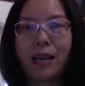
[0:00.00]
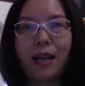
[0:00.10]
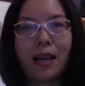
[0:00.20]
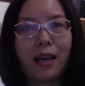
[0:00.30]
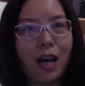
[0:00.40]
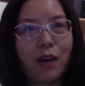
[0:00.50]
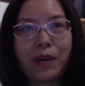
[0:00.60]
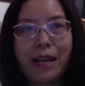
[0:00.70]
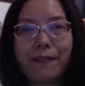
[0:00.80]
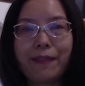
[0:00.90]
Uh,
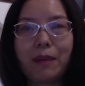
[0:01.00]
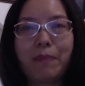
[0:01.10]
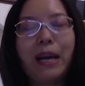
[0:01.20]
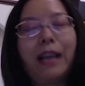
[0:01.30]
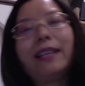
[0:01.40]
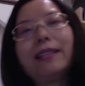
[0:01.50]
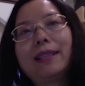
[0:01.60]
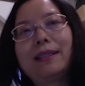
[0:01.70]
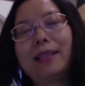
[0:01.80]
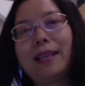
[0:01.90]
however,
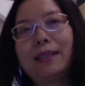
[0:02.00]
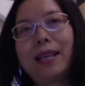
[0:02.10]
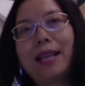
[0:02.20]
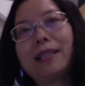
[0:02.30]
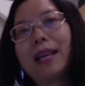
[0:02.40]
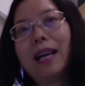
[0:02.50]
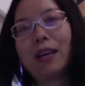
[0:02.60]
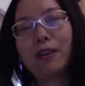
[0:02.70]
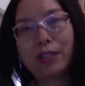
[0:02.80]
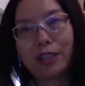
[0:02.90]
Parkinson's and cancer are
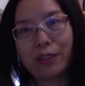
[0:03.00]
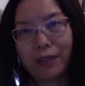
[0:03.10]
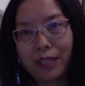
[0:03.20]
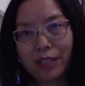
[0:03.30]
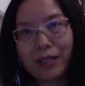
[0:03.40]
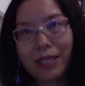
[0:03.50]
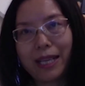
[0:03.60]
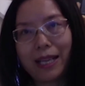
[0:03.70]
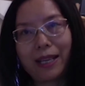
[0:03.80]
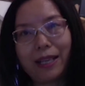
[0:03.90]
also
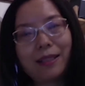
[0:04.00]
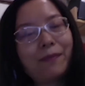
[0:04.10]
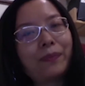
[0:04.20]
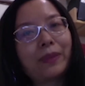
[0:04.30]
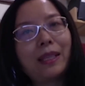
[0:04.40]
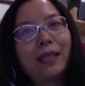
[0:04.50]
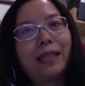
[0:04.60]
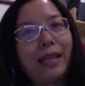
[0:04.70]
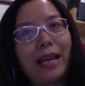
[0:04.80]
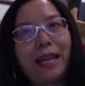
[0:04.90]
associated.
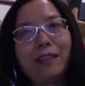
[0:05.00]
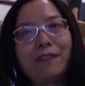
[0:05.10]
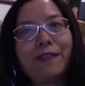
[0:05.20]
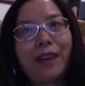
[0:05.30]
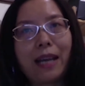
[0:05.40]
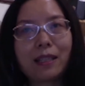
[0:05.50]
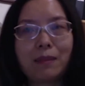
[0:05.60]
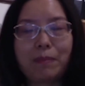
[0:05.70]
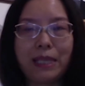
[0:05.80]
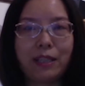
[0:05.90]
They can, in fact,
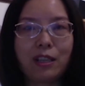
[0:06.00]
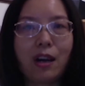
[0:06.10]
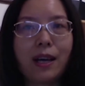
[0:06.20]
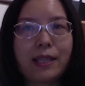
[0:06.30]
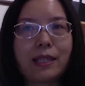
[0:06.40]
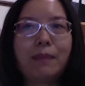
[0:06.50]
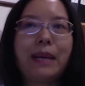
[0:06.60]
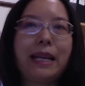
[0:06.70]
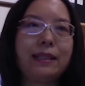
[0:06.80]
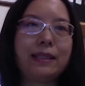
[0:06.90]
be caused
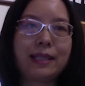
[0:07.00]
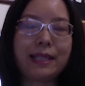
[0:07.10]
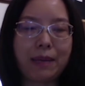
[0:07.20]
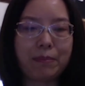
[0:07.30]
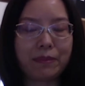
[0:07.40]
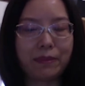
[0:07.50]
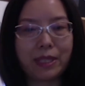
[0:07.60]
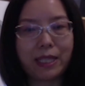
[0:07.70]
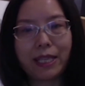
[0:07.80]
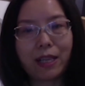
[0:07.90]
by the same
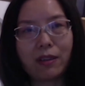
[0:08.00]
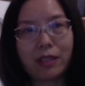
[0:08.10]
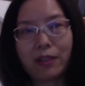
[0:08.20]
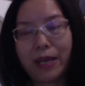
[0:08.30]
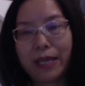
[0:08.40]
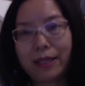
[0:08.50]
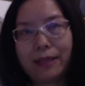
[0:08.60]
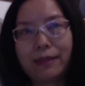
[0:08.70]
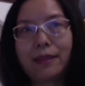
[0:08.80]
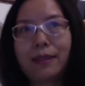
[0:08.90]
gene
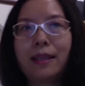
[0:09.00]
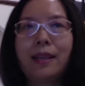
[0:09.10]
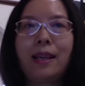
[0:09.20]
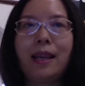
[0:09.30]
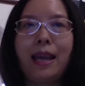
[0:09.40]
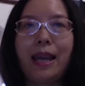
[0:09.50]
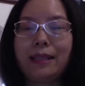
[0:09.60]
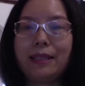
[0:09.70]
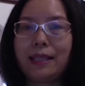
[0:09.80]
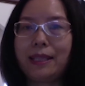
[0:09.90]
alterations,
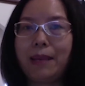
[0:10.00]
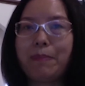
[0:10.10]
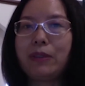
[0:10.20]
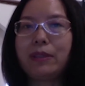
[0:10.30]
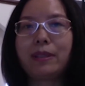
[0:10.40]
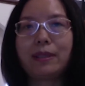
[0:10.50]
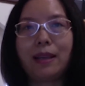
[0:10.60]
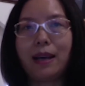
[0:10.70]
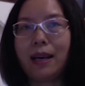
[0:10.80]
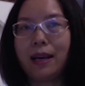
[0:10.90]
and they both,
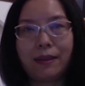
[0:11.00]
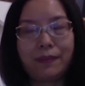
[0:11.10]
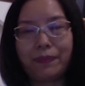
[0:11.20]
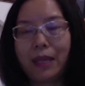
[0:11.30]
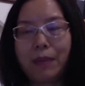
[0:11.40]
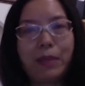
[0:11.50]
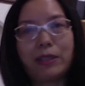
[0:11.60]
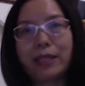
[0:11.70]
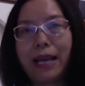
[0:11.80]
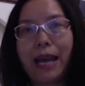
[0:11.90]
um,
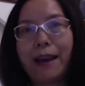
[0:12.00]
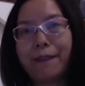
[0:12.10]
both have